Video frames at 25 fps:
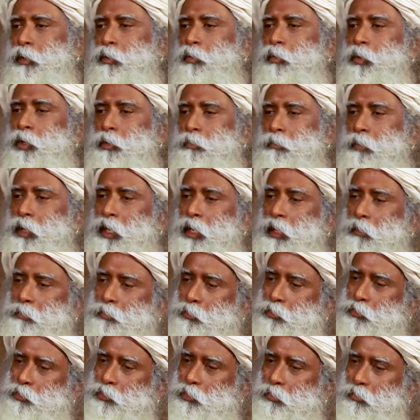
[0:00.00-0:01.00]
what may
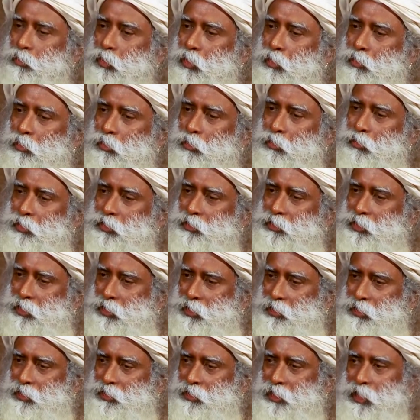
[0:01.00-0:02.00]
happen tomorrow is
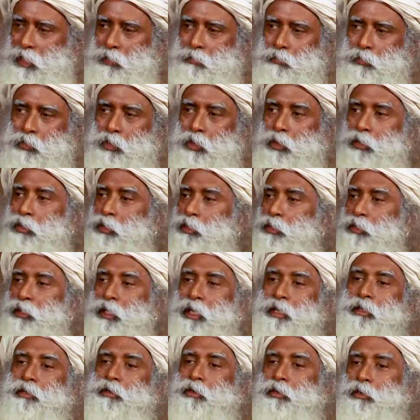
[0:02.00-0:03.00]
another time, not in
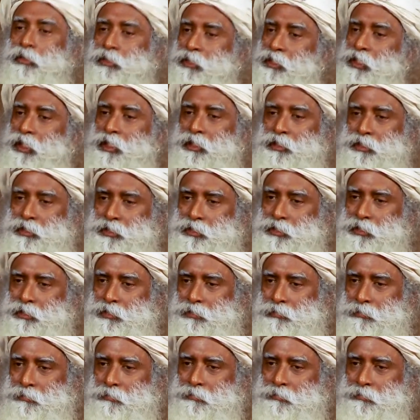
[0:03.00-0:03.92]
that context.